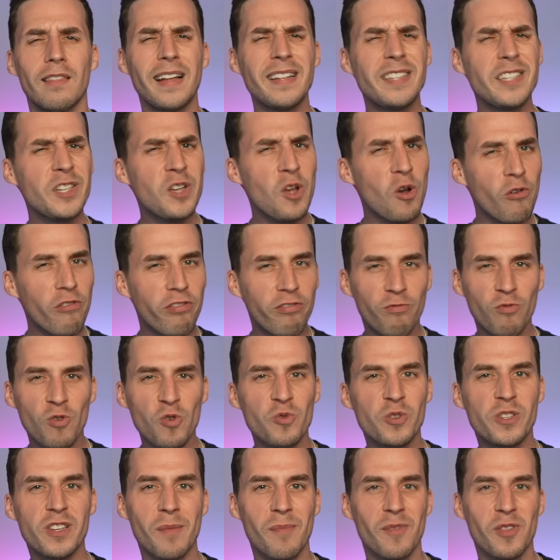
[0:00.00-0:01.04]
Let's go
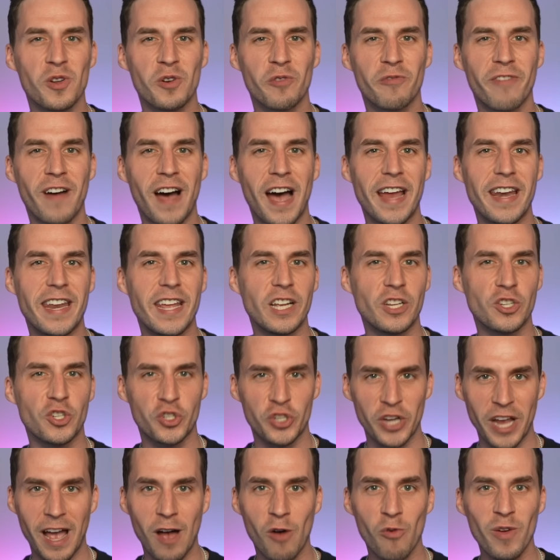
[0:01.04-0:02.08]
through some of their findings,
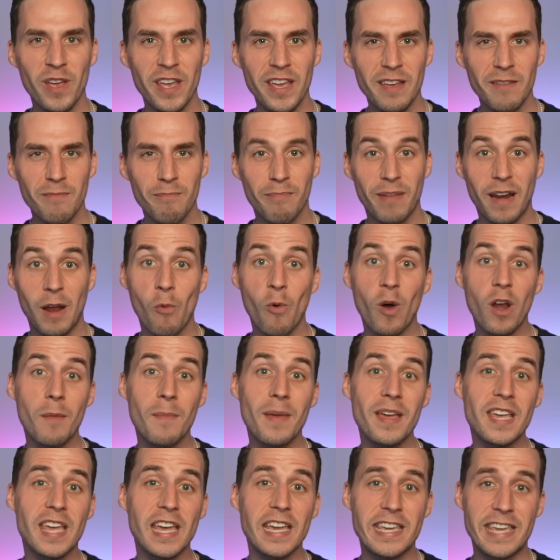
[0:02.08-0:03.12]
shall we? But I want to
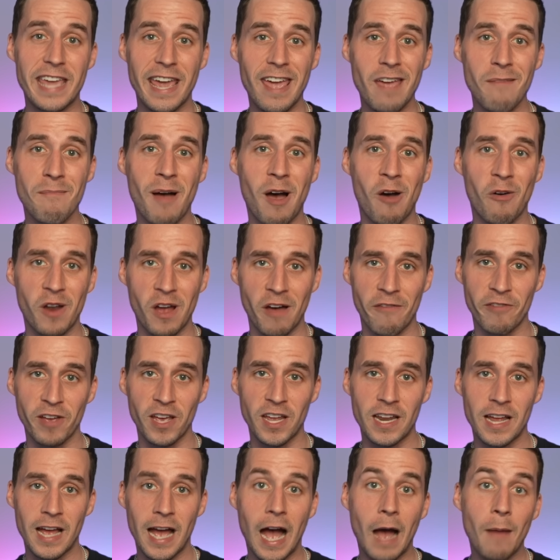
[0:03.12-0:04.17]
make a game out of
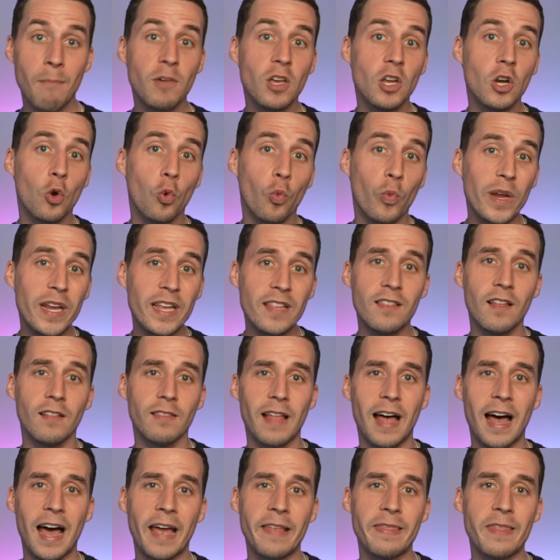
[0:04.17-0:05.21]
it. I'm gonna read the
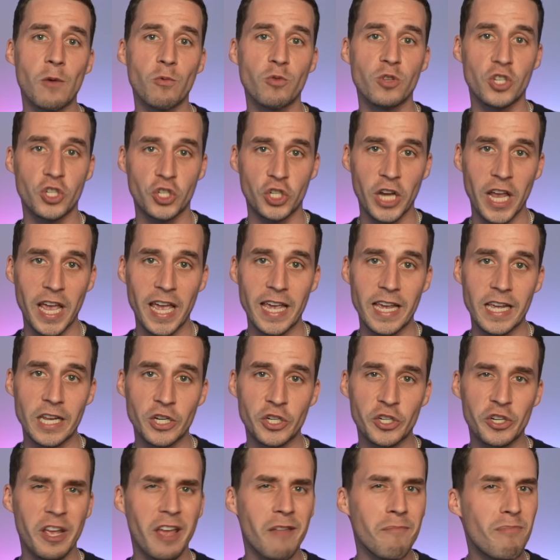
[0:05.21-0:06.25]
line that was
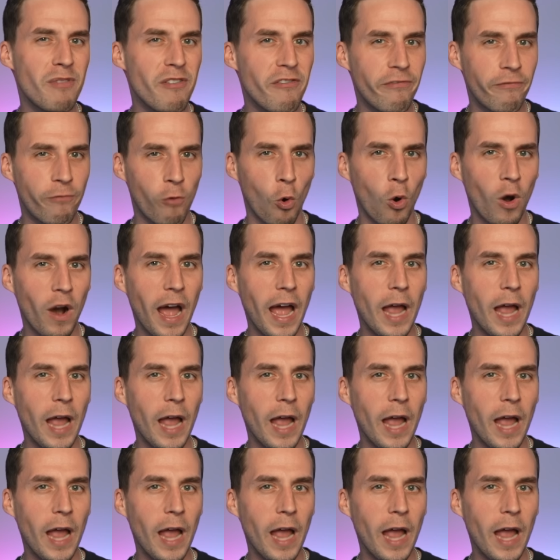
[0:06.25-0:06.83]
changed, and before